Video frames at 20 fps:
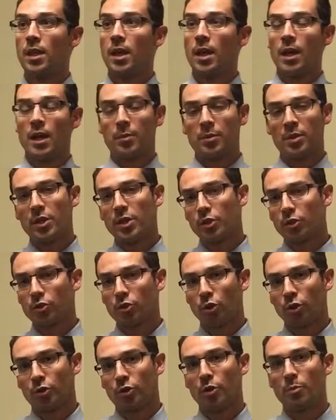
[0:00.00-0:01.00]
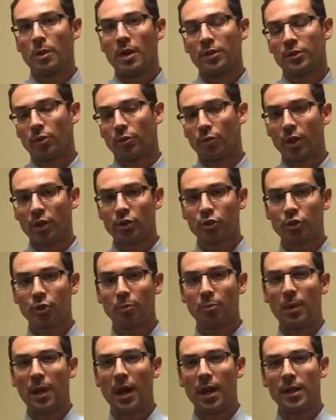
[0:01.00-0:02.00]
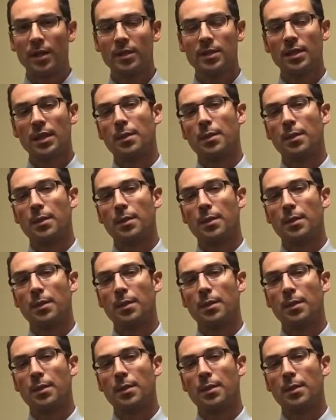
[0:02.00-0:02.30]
And I'm here to talk to you about directional bias